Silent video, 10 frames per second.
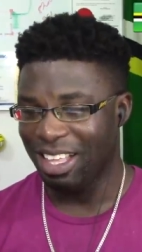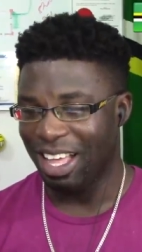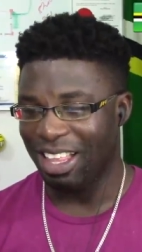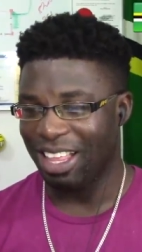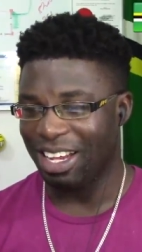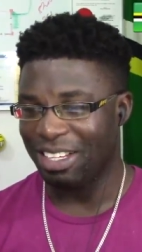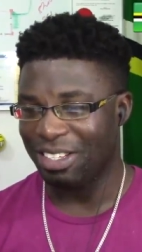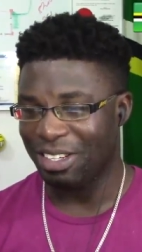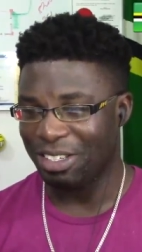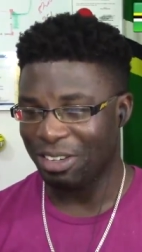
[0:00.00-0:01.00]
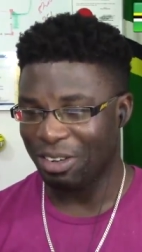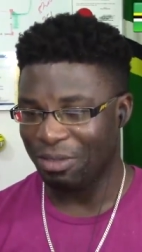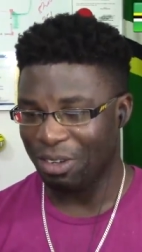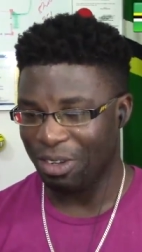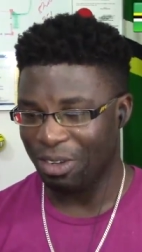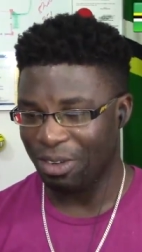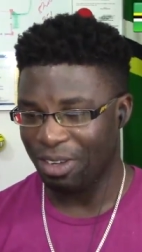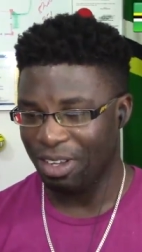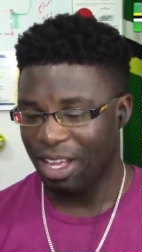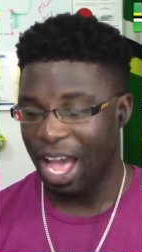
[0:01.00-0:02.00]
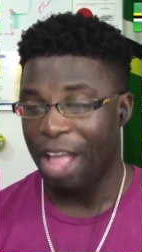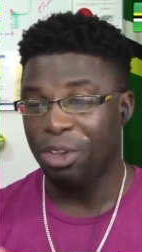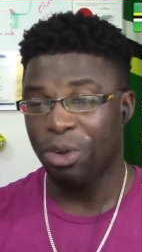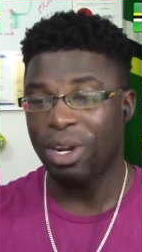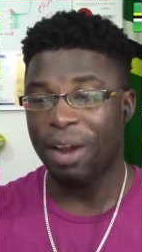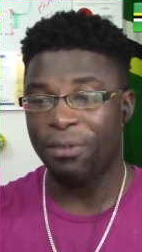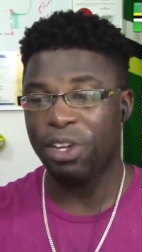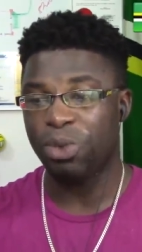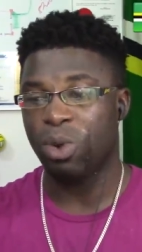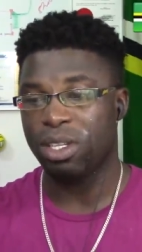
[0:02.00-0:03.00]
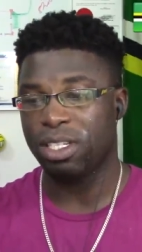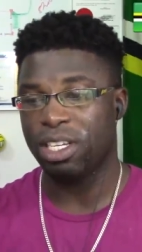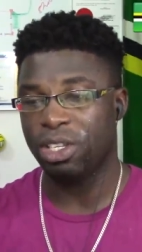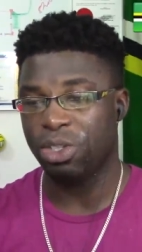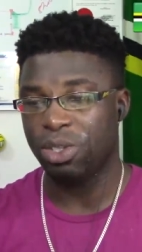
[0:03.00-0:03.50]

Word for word: And that is such a good video. And you know that fish water he's